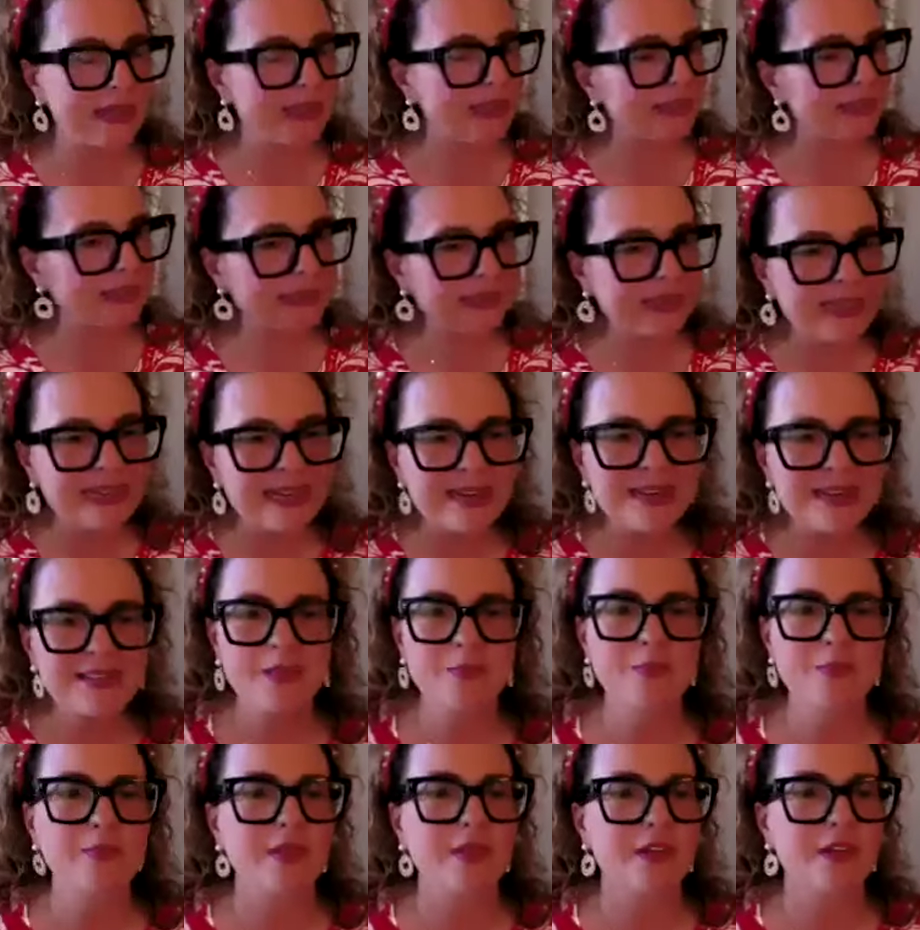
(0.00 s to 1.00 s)
leading
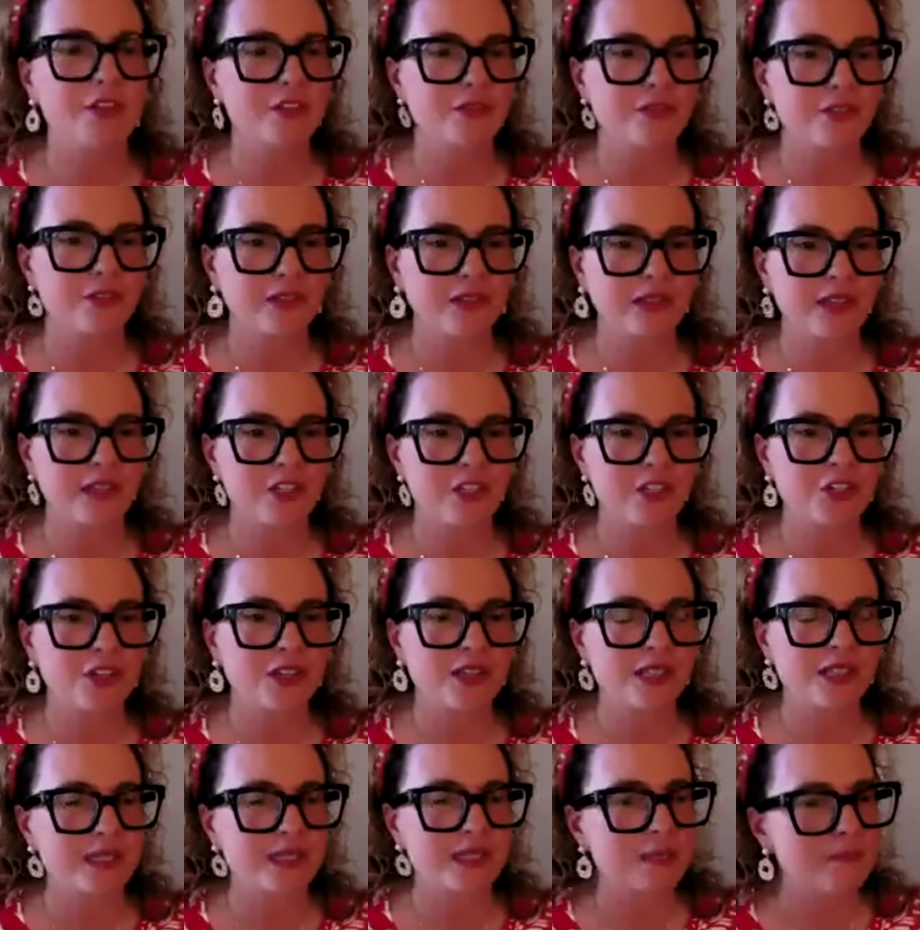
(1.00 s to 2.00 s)
the Pledge of
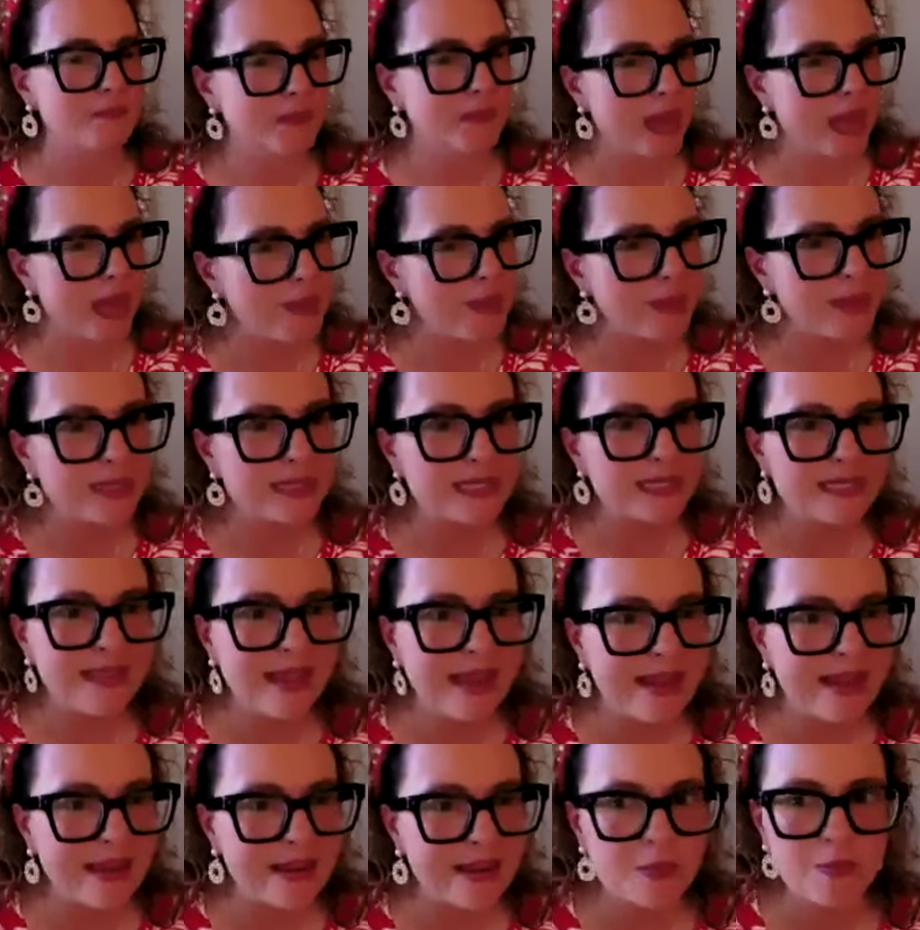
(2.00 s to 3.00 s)
Allegiance, maybe
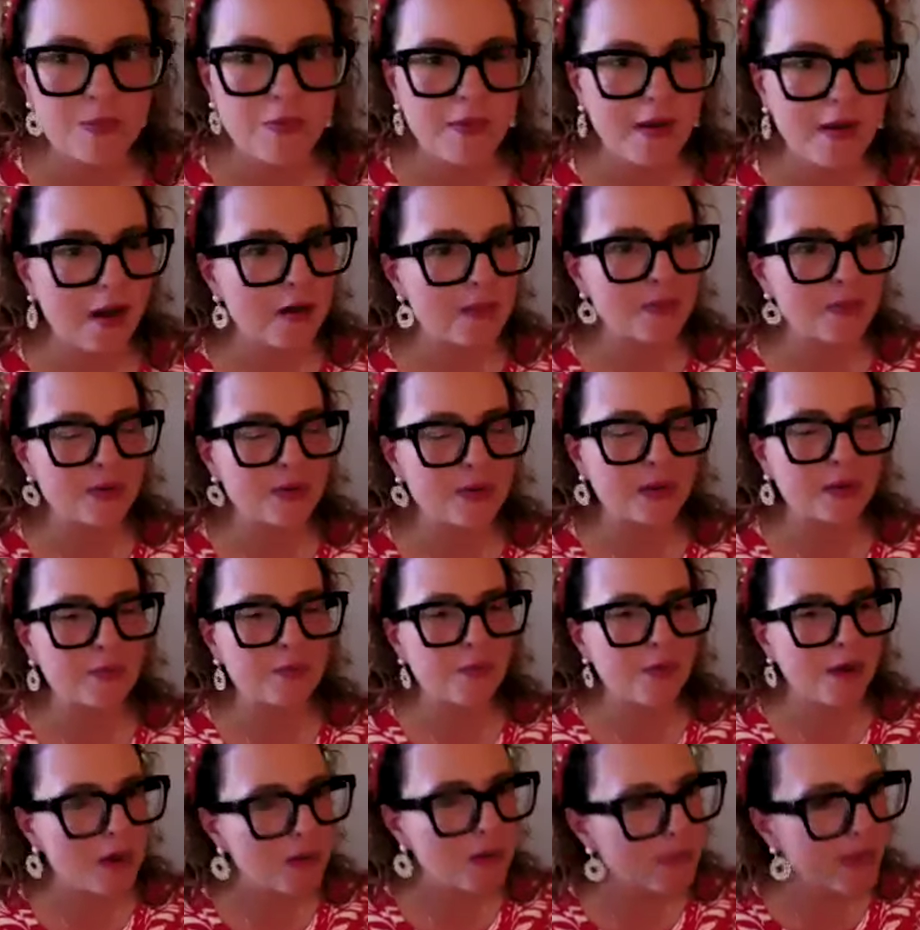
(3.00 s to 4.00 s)
saying a prayer, putting
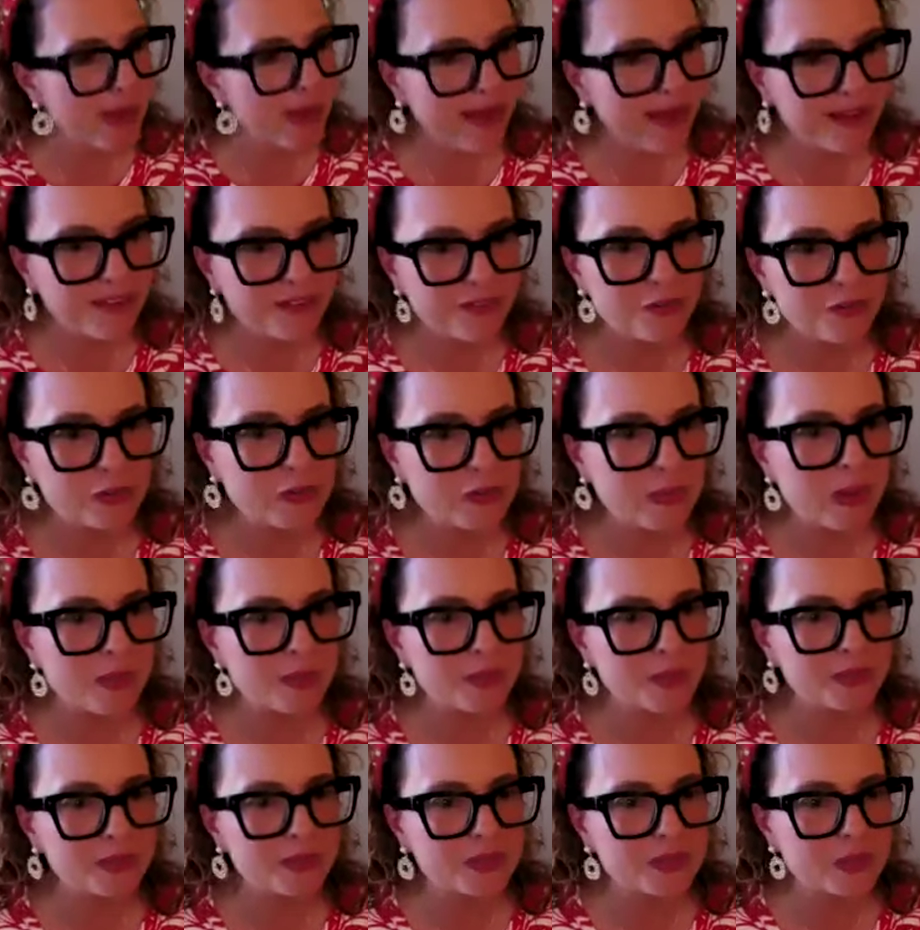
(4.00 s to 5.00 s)
prayer back in those
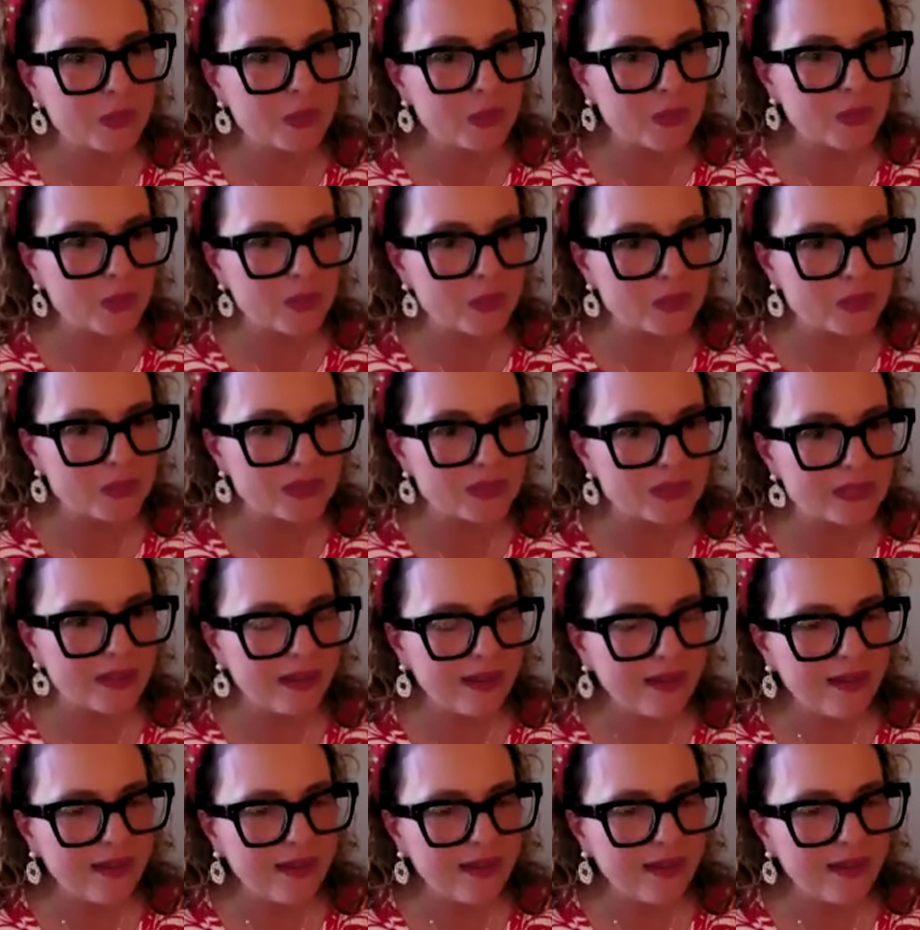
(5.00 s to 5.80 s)
public schools